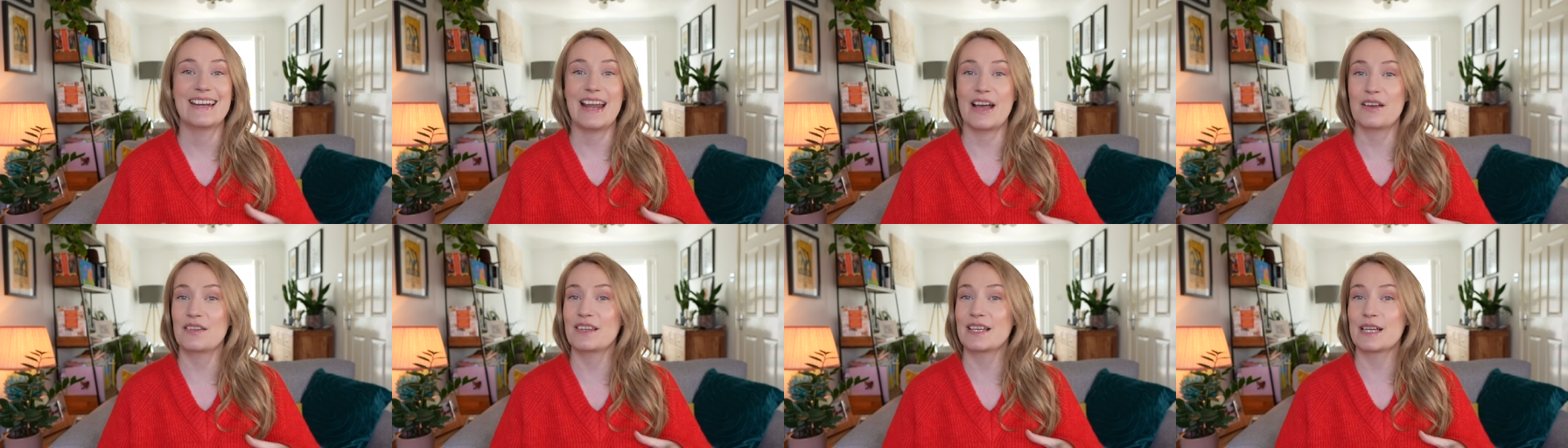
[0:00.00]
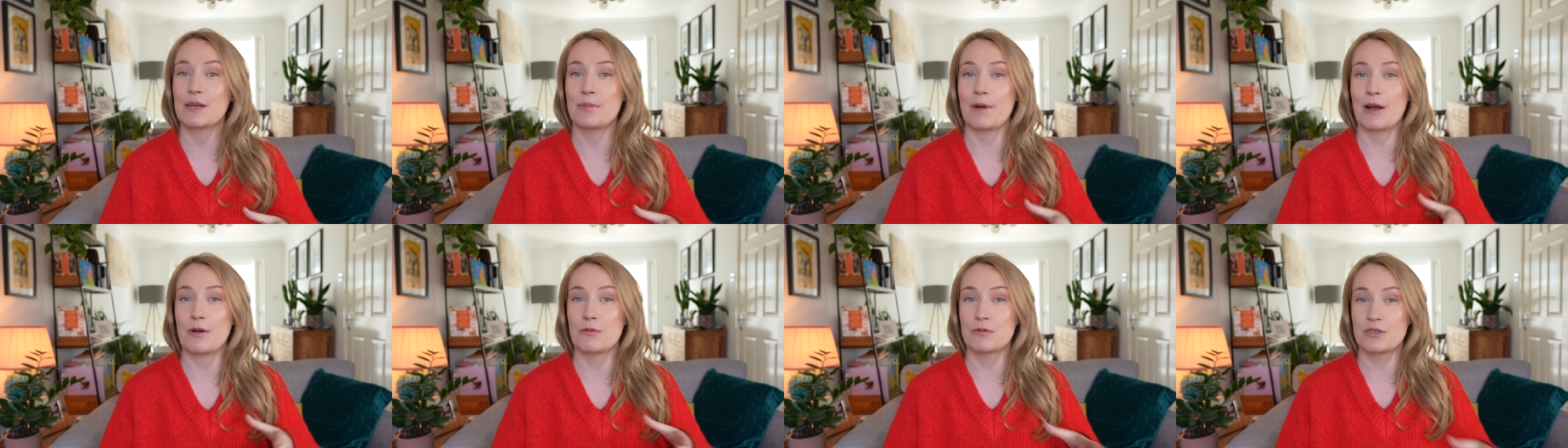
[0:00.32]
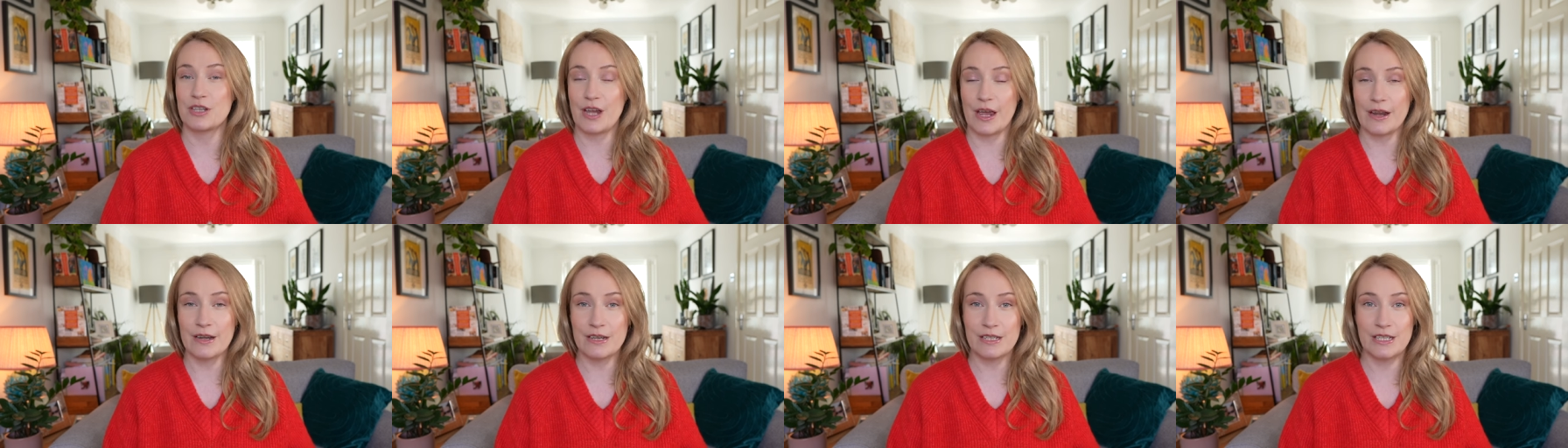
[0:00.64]
Now think about
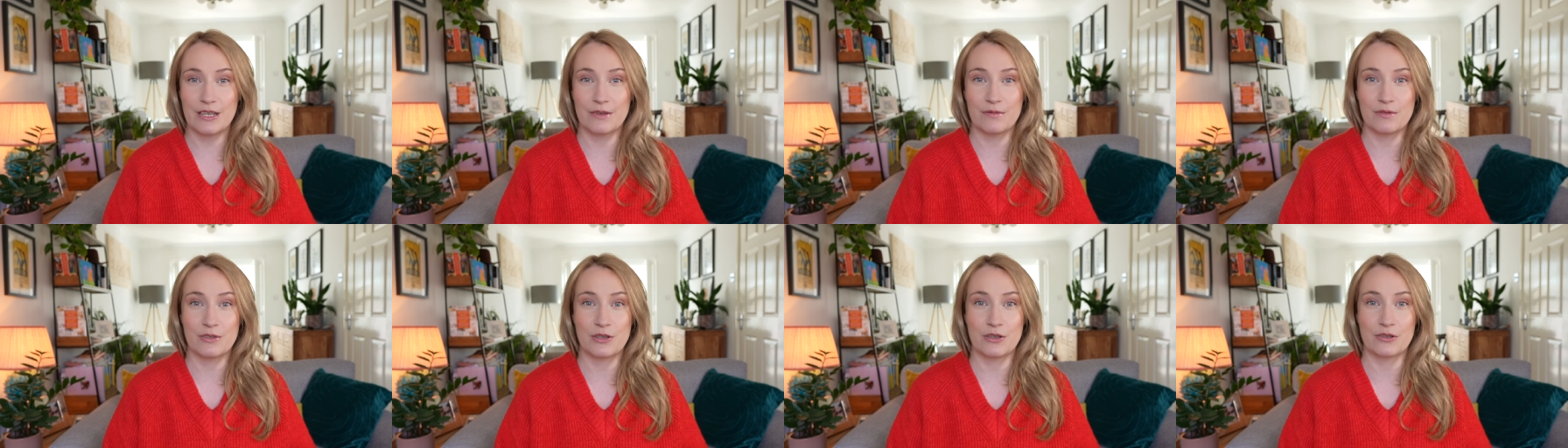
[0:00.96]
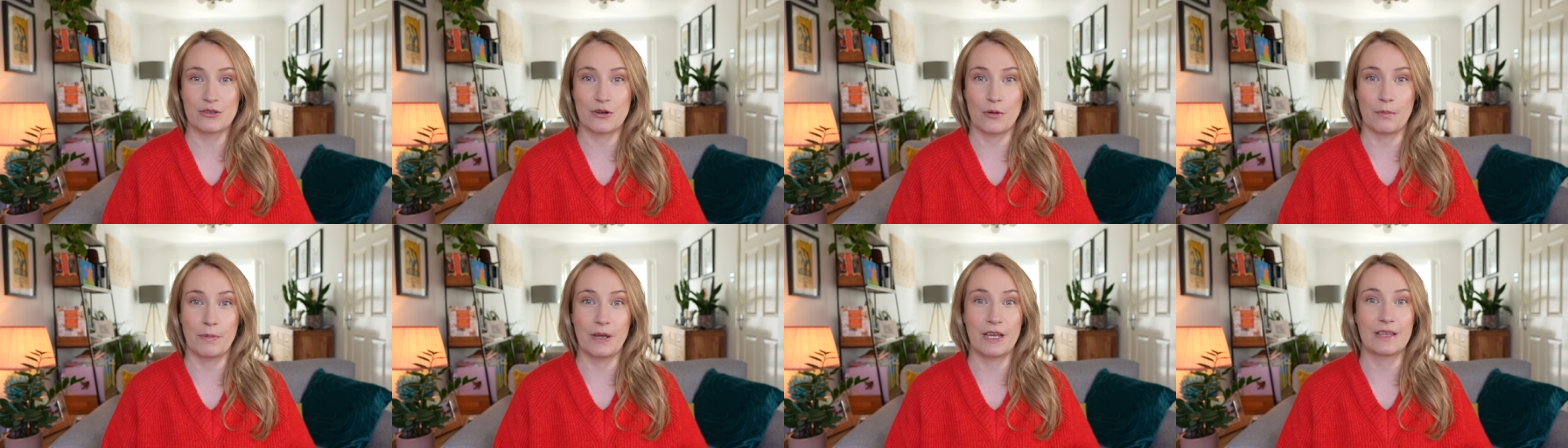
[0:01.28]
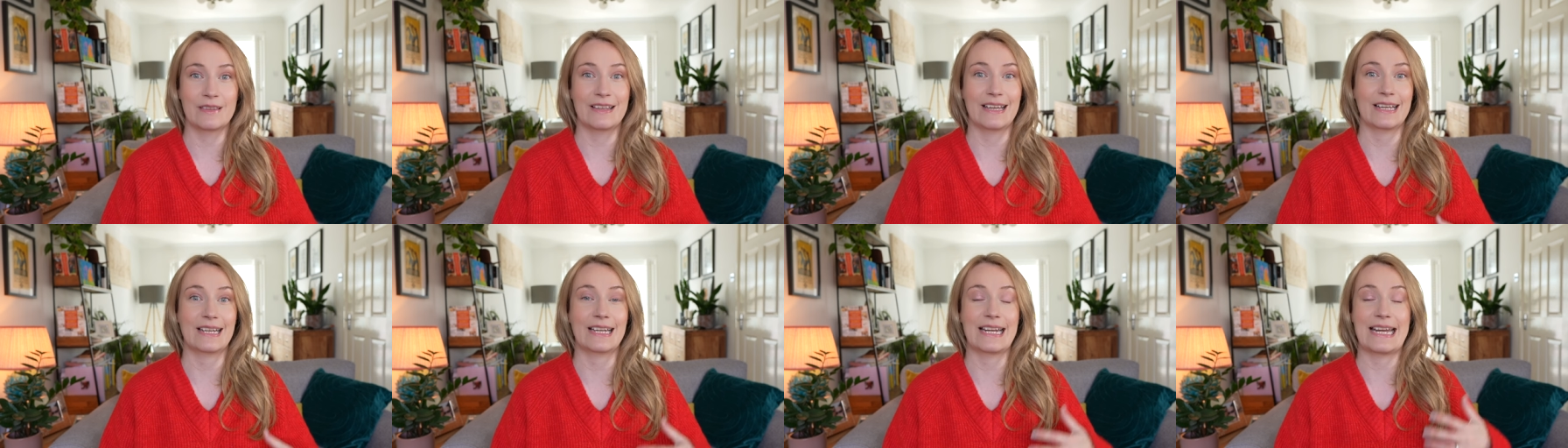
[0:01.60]
alternatives to
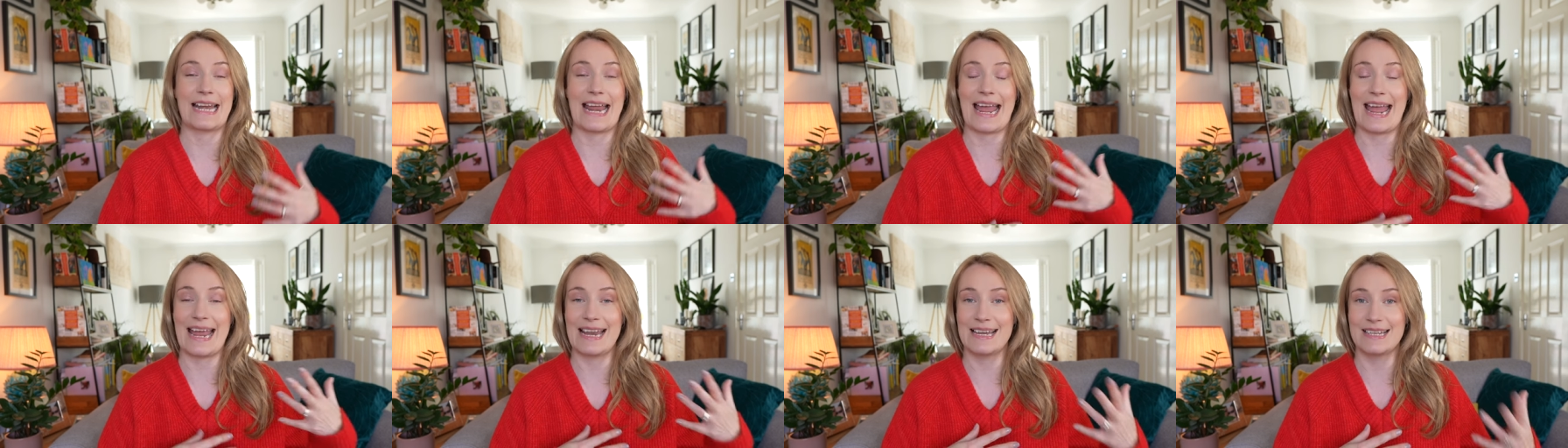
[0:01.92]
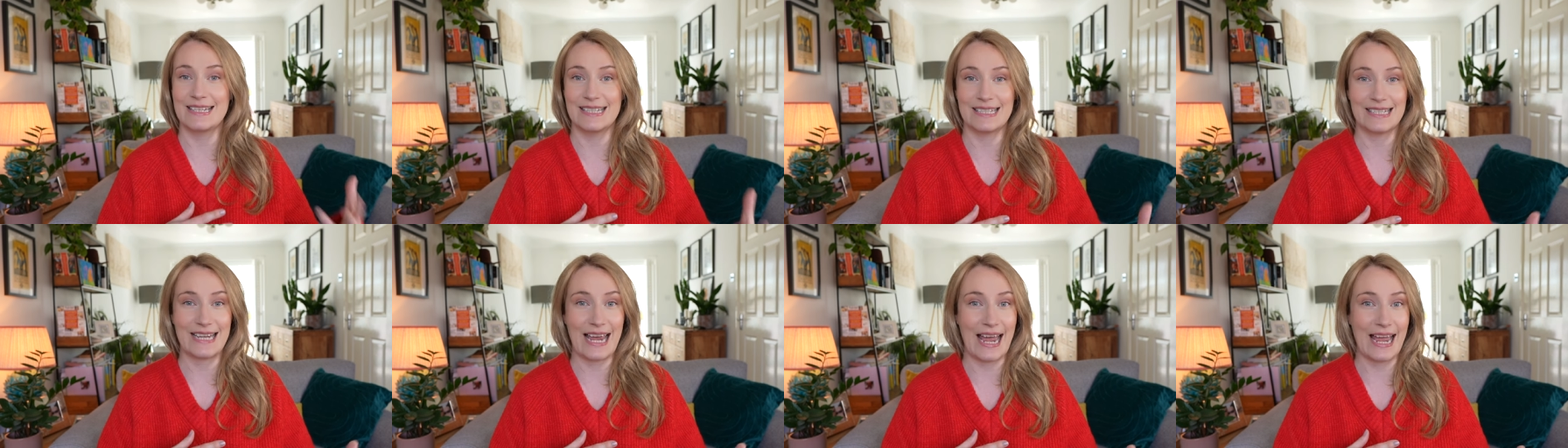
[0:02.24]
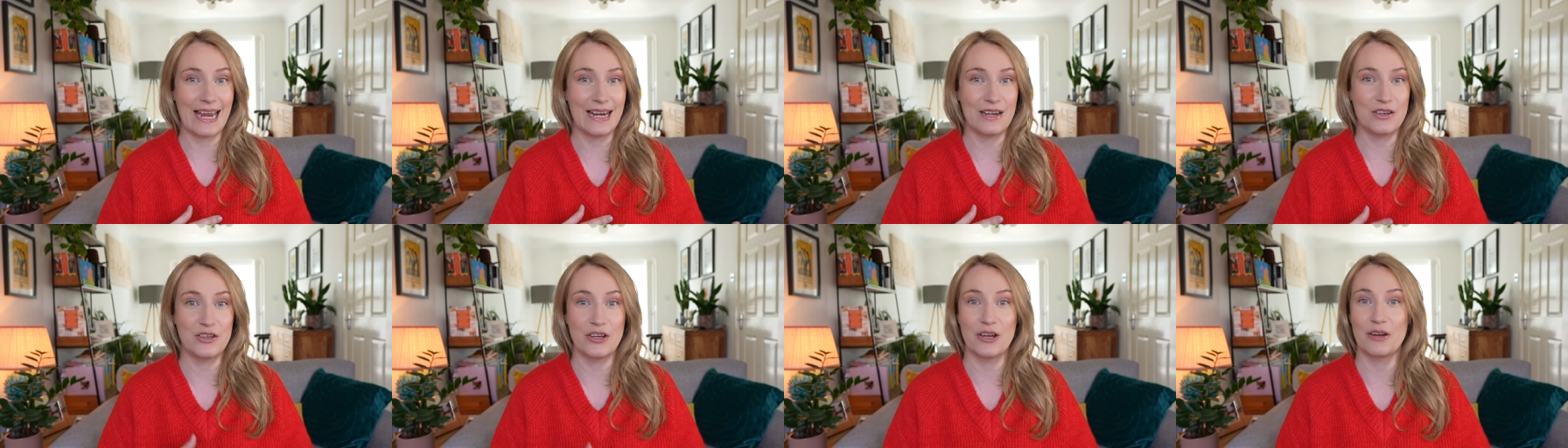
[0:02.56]
shopping that can
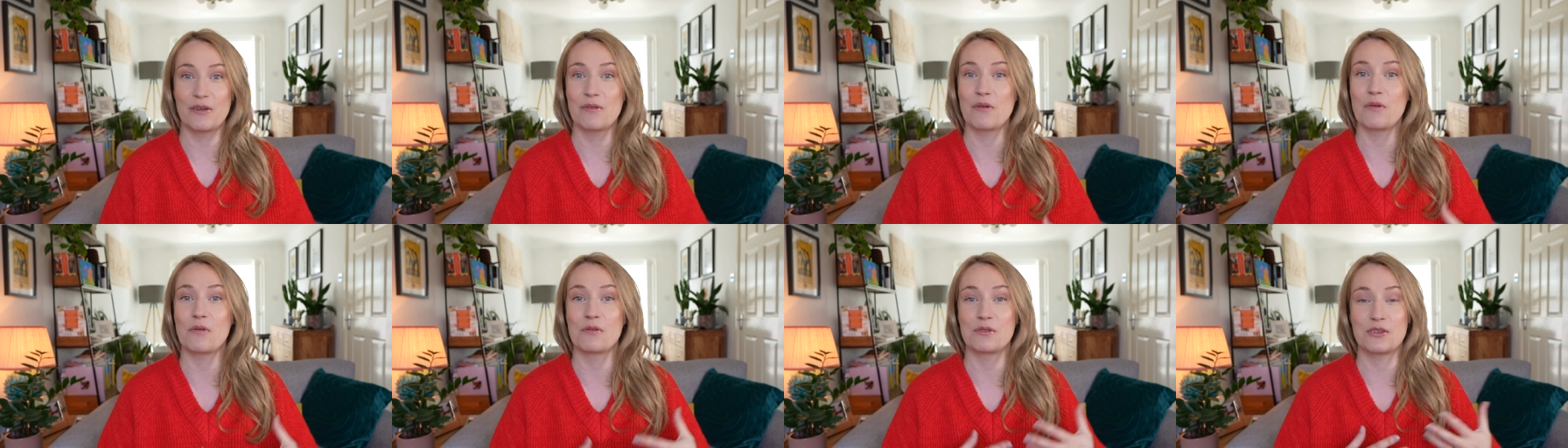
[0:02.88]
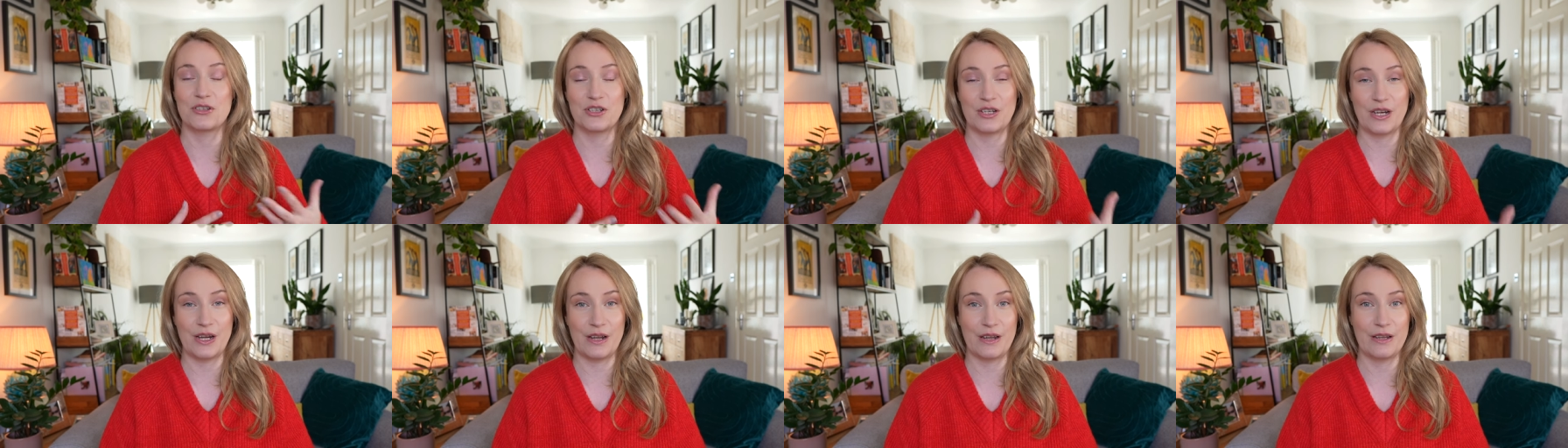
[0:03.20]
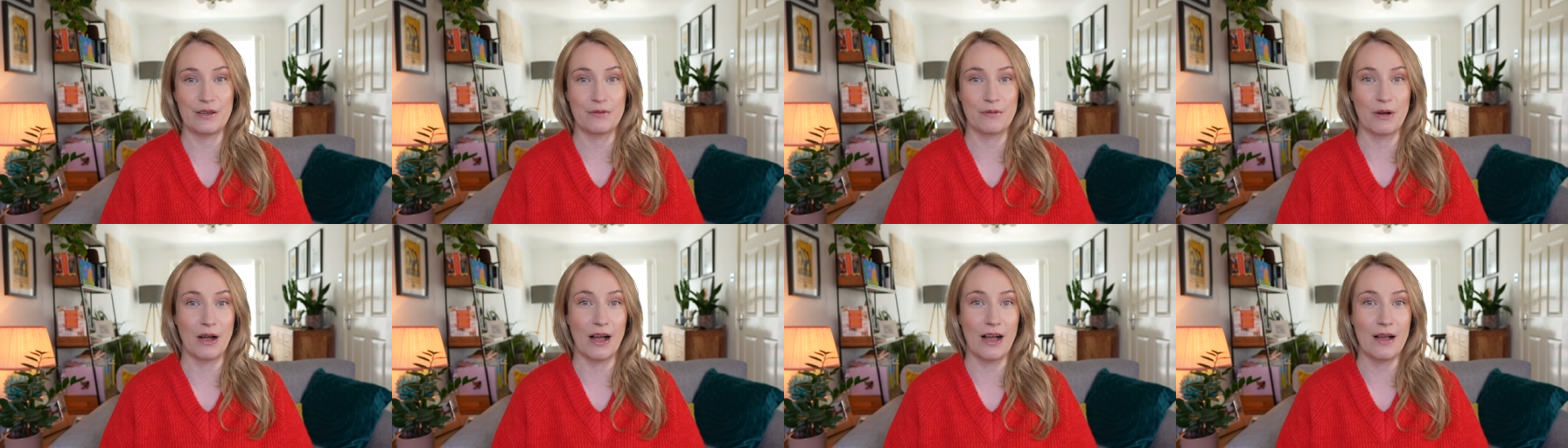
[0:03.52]
entertain you or cheer
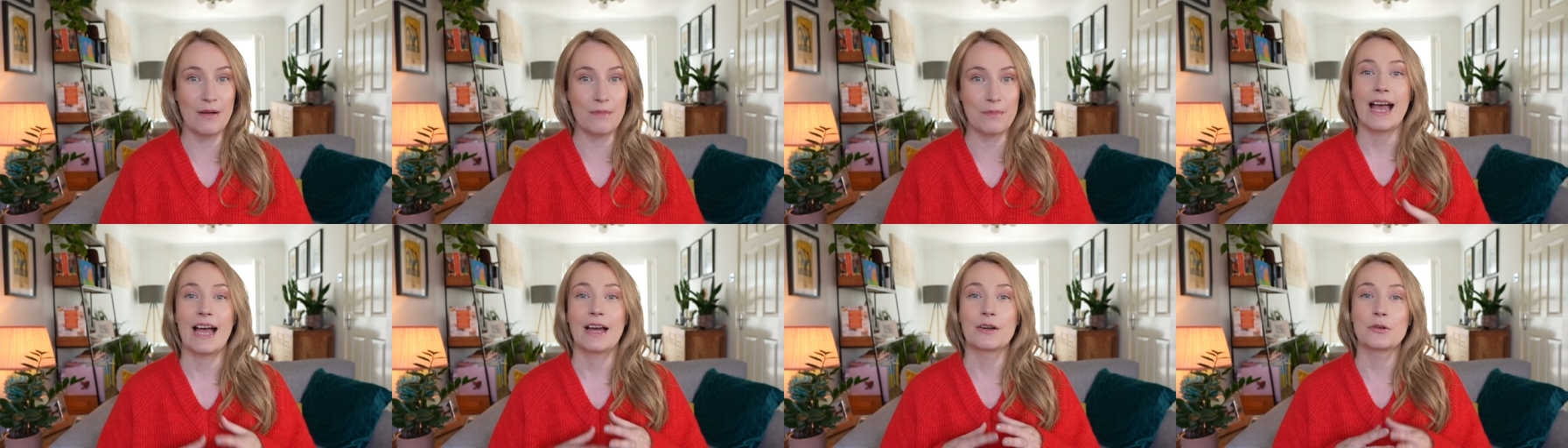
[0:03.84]
you up.